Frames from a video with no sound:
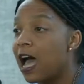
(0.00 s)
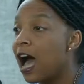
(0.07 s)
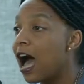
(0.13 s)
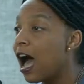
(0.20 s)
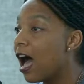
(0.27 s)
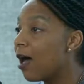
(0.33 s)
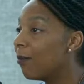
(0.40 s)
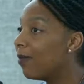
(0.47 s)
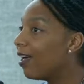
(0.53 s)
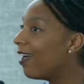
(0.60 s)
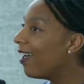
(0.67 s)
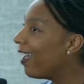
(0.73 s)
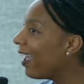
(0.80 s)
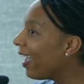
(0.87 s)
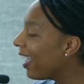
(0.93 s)
Um,
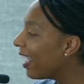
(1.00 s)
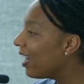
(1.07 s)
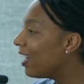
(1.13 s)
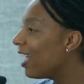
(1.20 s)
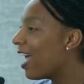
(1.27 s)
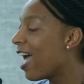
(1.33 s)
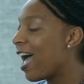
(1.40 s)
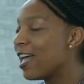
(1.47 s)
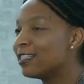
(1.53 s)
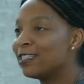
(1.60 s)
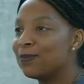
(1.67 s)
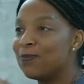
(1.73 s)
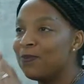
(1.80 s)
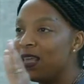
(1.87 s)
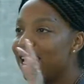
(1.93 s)
and
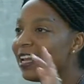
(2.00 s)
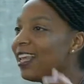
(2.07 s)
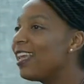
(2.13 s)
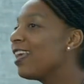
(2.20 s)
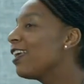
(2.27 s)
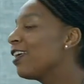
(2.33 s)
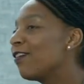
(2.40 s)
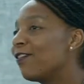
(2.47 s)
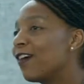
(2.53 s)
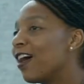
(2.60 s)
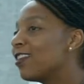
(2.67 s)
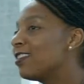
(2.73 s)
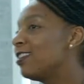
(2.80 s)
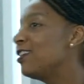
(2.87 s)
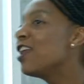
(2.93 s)
as many of
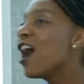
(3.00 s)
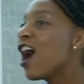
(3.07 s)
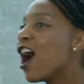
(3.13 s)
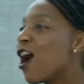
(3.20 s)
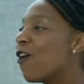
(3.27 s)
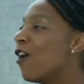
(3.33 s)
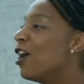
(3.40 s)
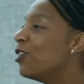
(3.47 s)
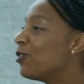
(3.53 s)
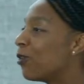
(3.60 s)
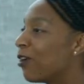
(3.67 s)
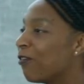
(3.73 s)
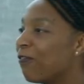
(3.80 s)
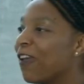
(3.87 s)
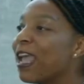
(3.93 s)
us know,
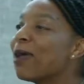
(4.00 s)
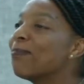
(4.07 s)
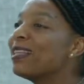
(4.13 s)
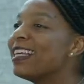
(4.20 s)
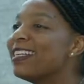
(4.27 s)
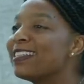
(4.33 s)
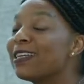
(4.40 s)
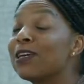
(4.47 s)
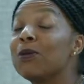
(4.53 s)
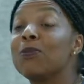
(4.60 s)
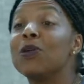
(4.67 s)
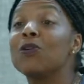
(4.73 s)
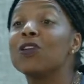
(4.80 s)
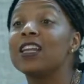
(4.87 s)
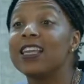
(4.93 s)
sort of families and
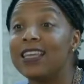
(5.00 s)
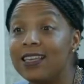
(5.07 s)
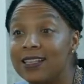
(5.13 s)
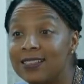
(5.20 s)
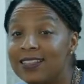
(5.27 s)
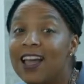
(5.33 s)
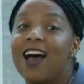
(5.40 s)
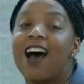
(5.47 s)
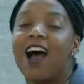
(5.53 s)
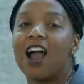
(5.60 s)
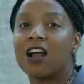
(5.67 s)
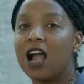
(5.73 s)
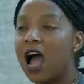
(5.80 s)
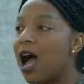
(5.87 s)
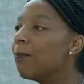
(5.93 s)
communities
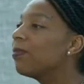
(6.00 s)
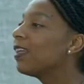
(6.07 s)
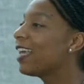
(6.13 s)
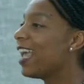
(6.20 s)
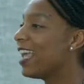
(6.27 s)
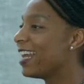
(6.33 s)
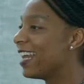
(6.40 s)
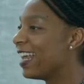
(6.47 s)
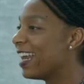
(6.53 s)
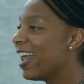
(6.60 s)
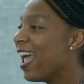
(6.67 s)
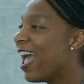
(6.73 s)
are complicated.